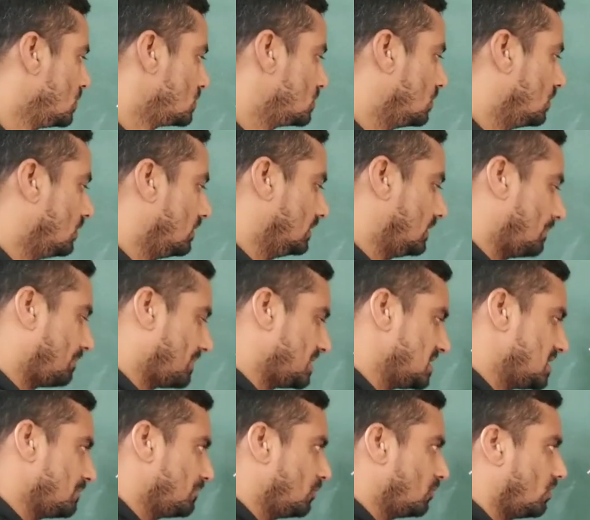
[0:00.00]
So the
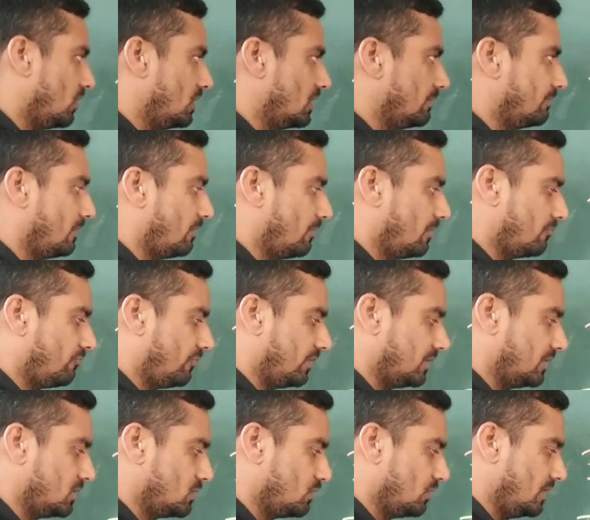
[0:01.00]
principal quantum number for
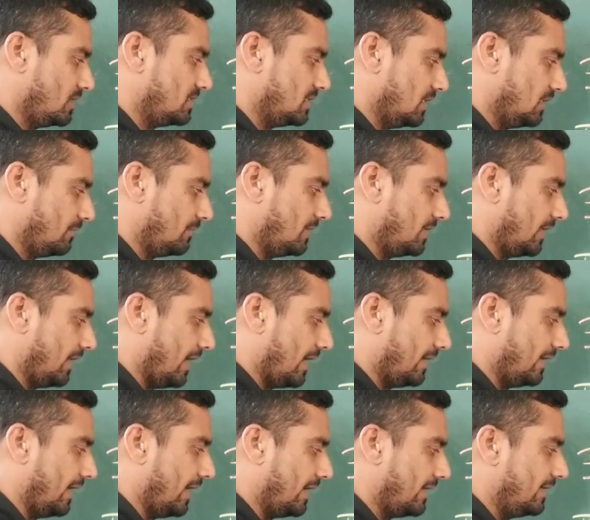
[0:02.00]
this one is nothing but
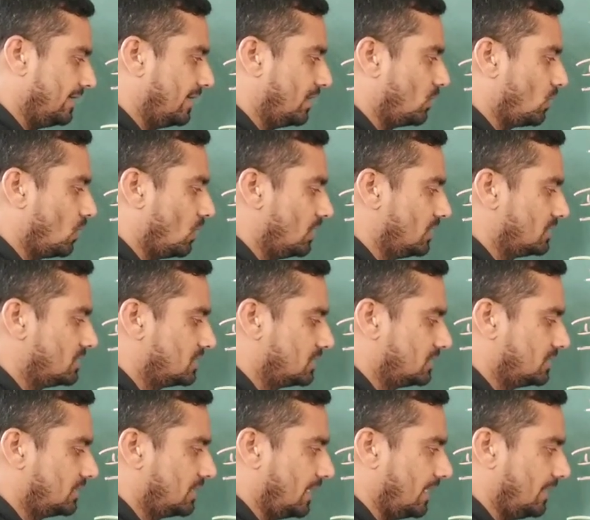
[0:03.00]
n equals
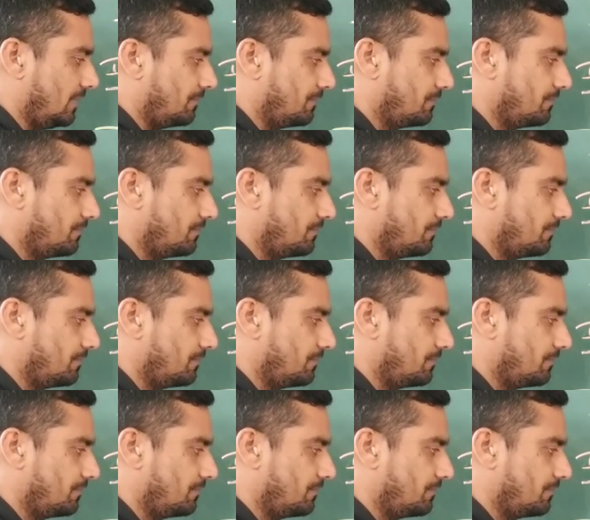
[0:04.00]
3.